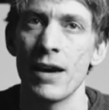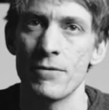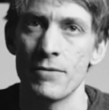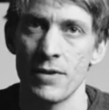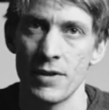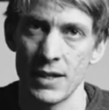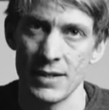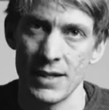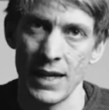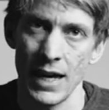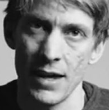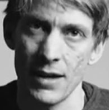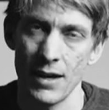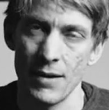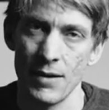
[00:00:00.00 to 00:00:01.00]
everything
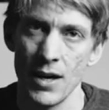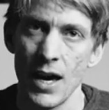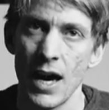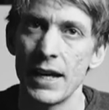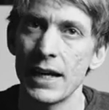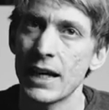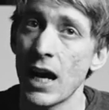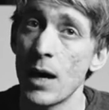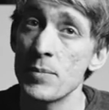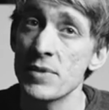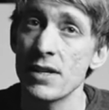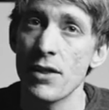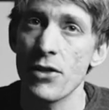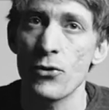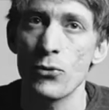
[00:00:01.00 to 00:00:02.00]
together, and it
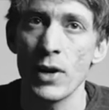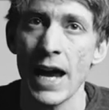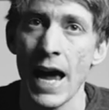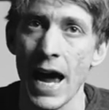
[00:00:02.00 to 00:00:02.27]
comes in three